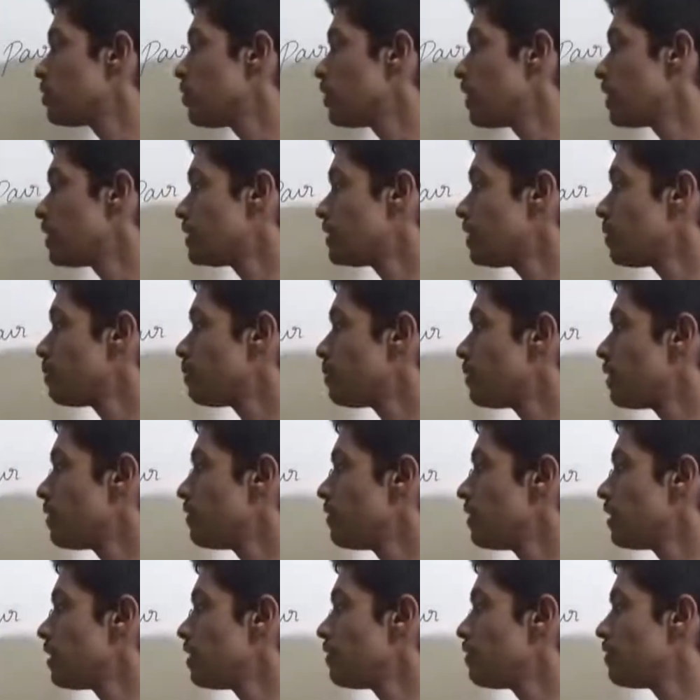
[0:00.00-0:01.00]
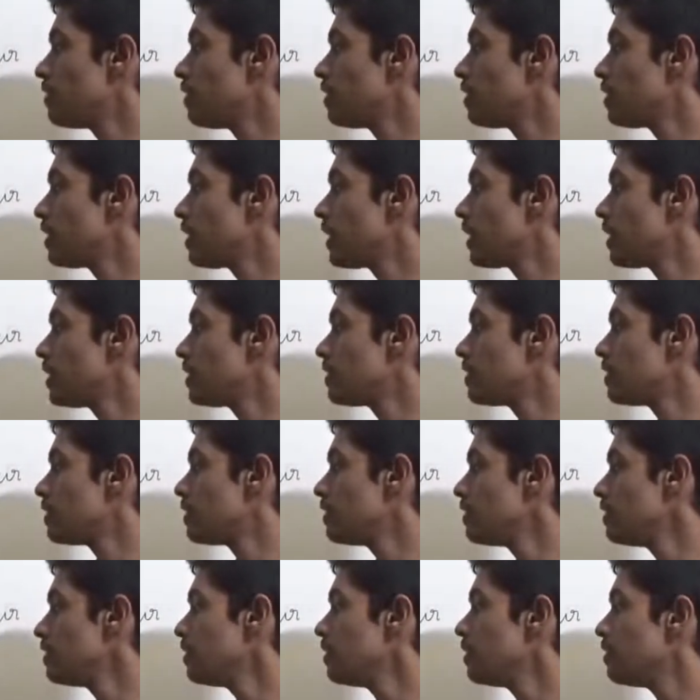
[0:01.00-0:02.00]
For example, we will take
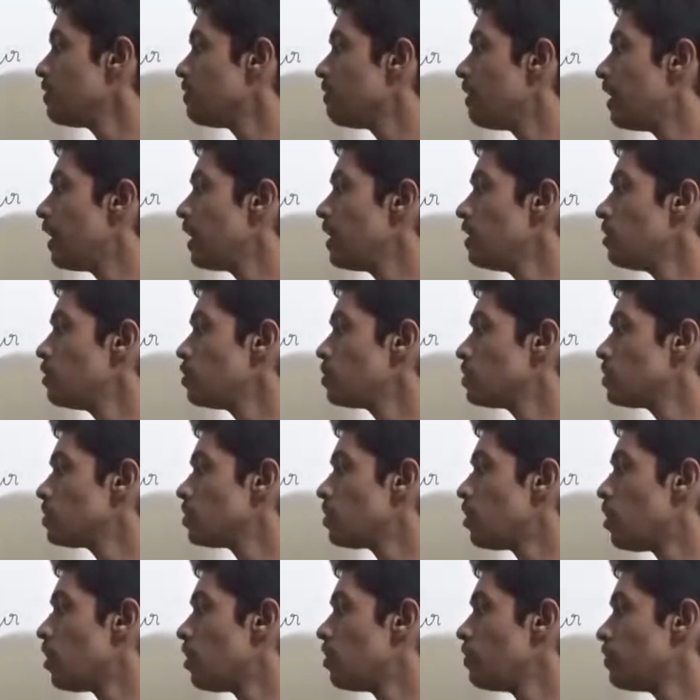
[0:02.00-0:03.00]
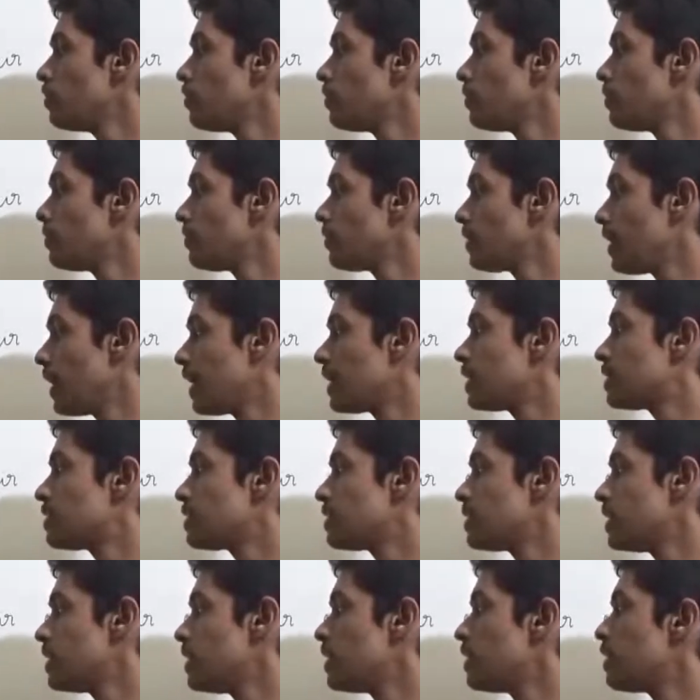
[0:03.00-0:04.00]
the values of
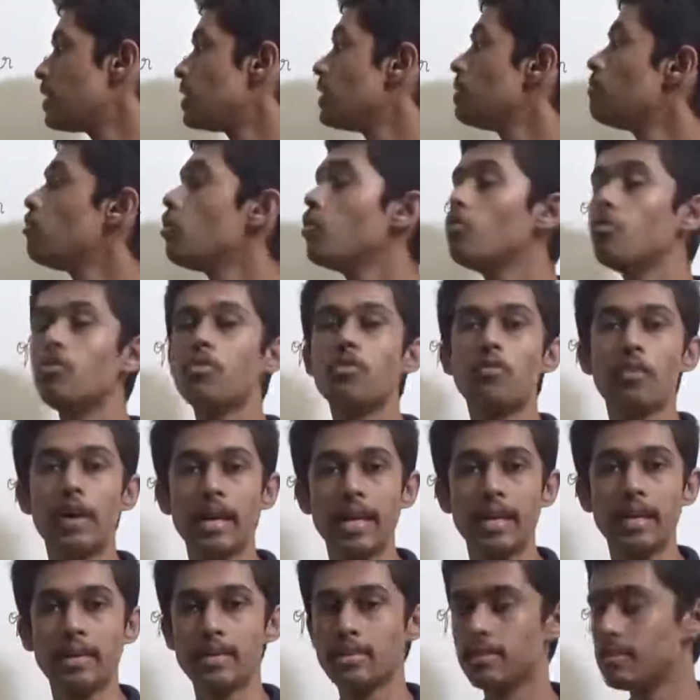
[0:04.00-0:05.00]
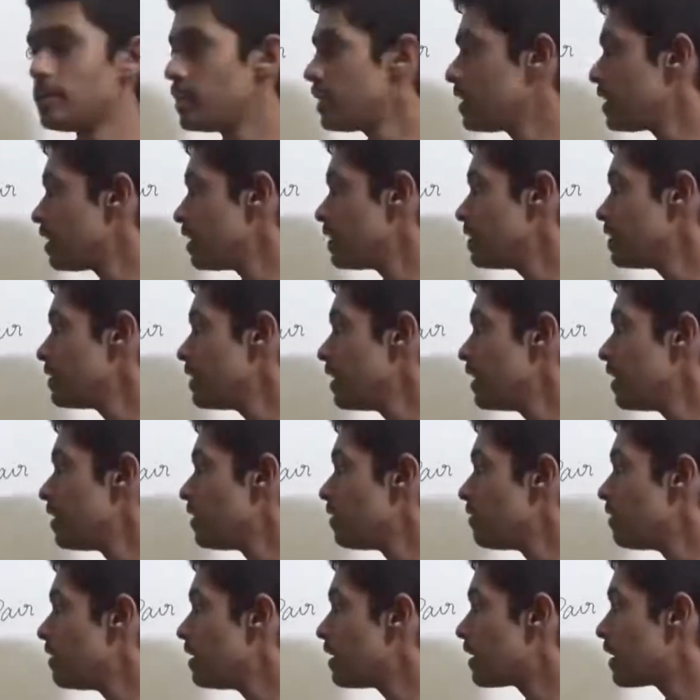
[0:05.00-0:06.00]
x in term of y, that is
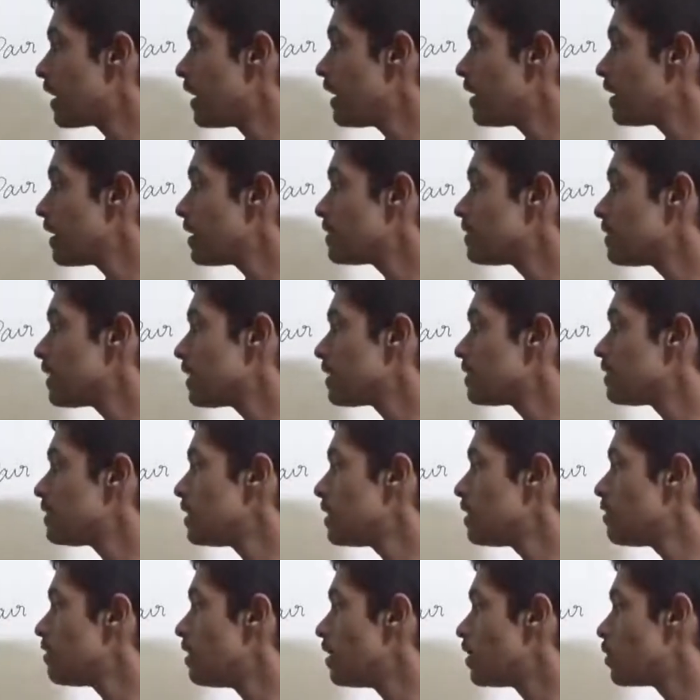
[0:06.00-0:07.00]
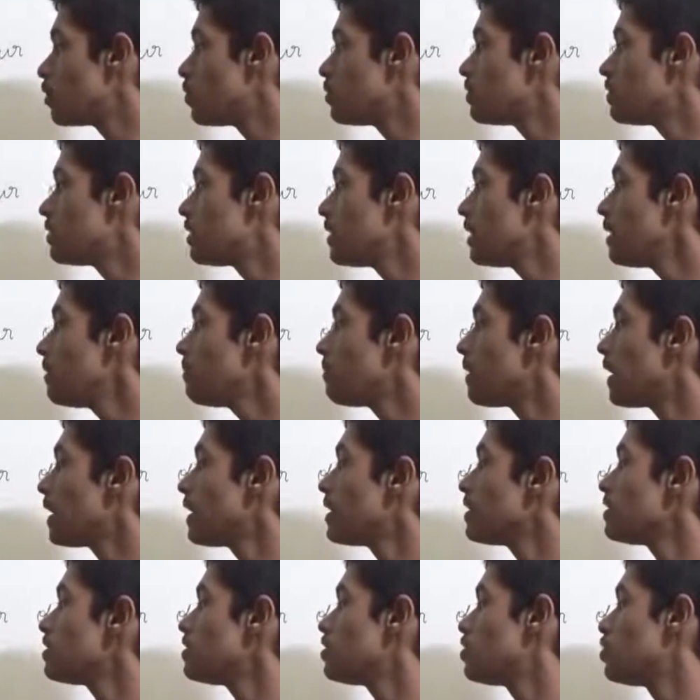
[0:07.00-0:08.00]
we'll write as x equal to 3
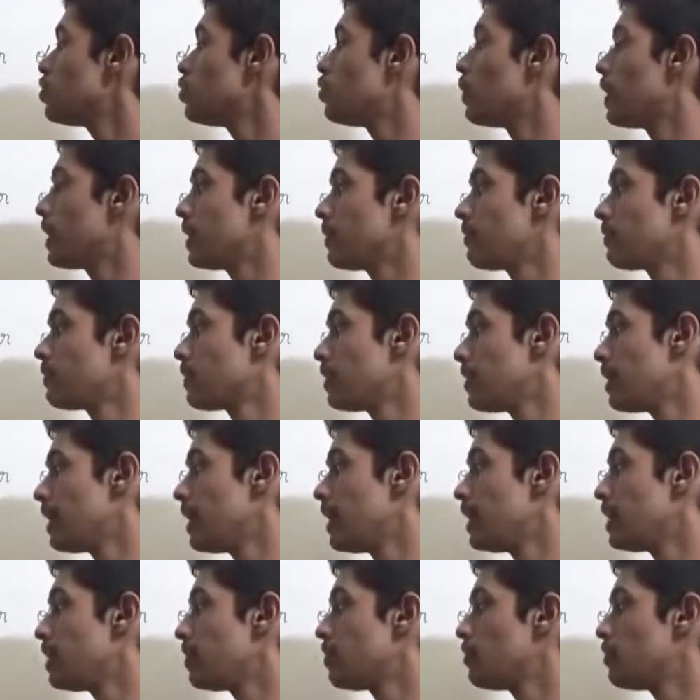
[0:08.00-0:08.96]
minus 2y, right?